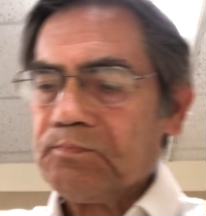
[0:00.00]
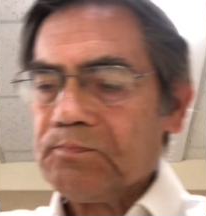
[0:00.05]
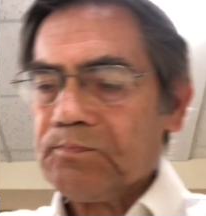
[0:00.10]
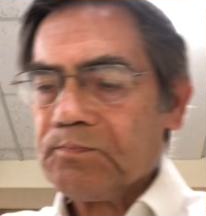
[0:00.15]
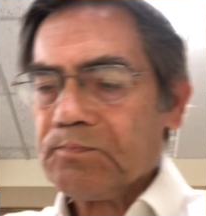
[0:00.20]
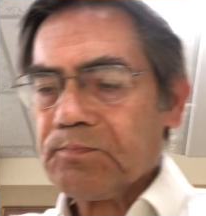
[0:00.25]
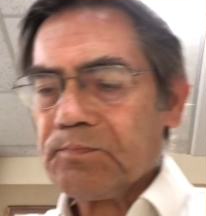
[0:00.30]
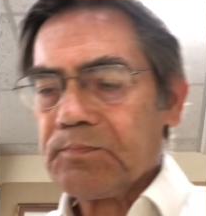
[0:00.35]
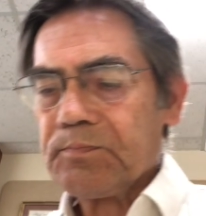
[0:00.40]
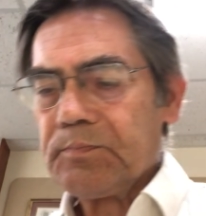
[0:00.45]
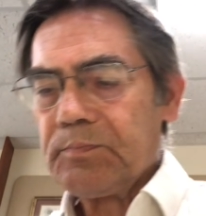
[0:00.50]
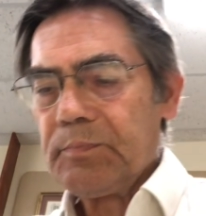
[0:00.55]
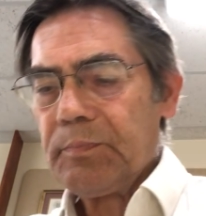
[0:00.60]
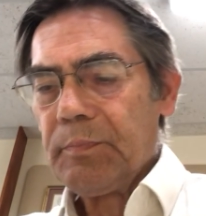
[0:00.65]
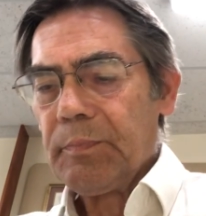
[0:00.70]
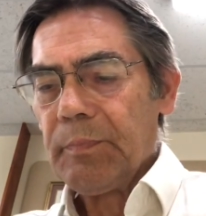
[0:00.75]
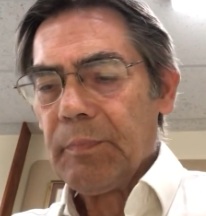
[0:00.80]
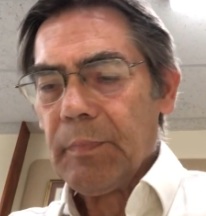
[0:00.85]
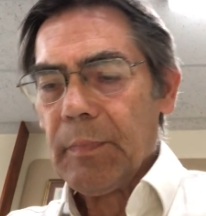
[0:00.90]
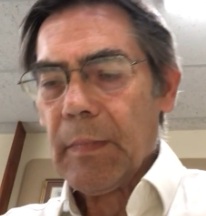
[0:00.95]

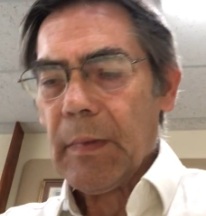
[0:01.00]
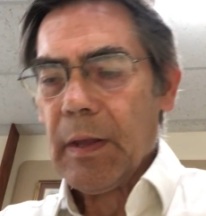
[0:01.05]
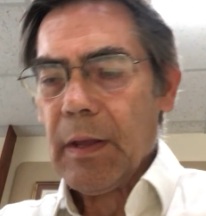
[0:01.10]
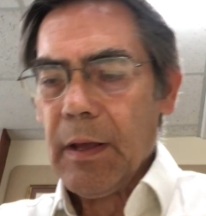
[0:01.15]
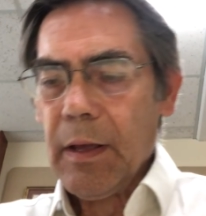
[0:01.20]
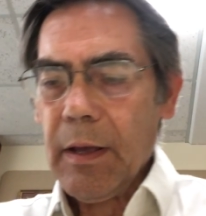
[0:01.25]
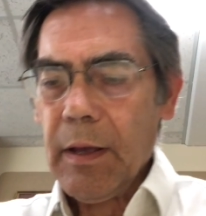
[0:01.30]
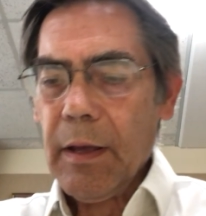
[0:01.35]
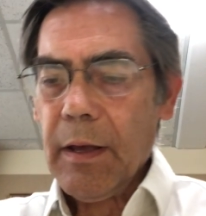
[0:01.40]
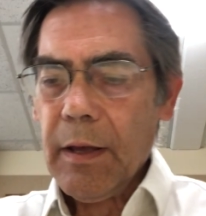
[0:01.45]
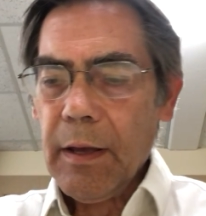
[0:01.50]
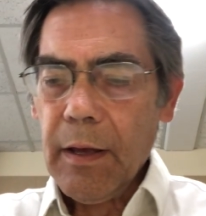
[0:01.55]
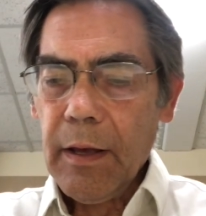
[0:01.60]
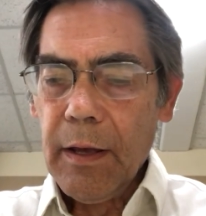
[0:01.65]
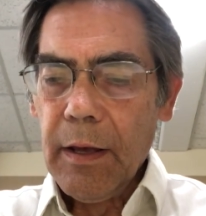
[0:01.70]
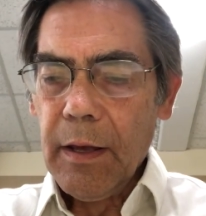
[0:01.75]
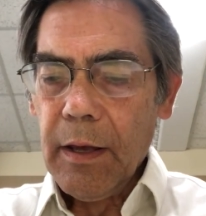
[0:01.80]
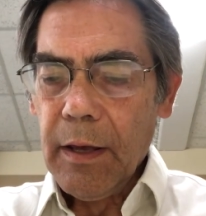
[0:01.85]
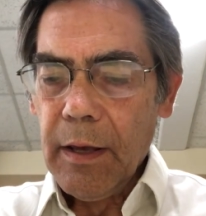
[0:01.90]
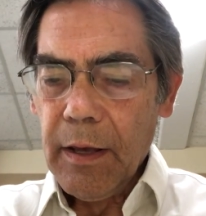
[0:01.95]

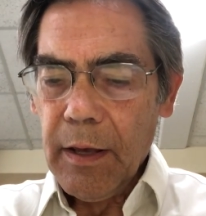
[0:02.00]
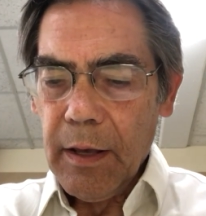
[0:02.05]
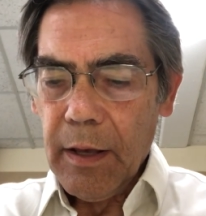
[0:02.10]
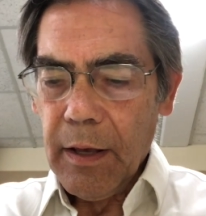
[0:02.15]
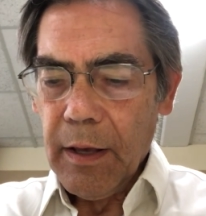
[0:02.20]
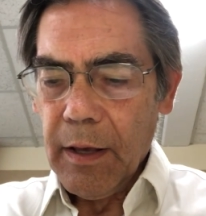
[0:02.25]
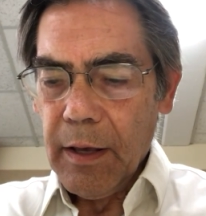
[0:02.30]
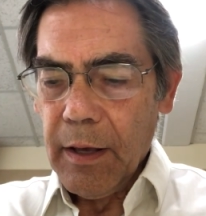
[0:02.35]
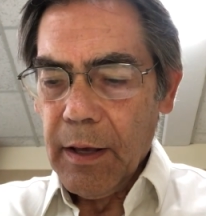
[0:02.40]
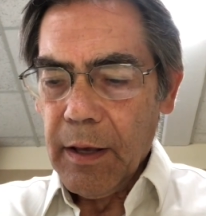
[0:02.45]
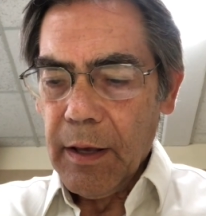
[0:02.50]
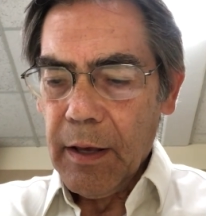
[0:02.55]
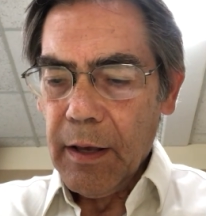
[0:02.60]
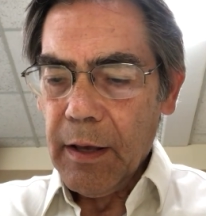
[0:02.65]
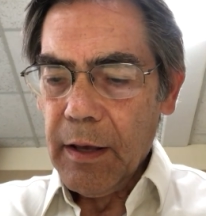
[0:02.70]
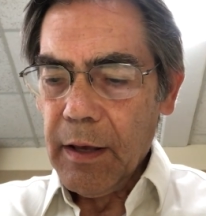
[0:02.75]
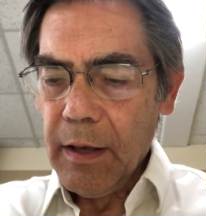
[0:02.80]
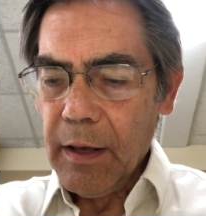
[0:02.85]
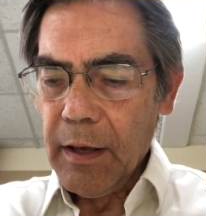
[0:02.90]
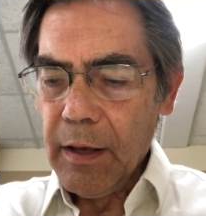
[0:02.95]

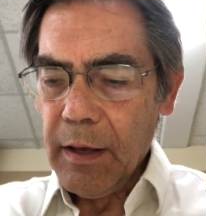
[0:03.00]
(silence)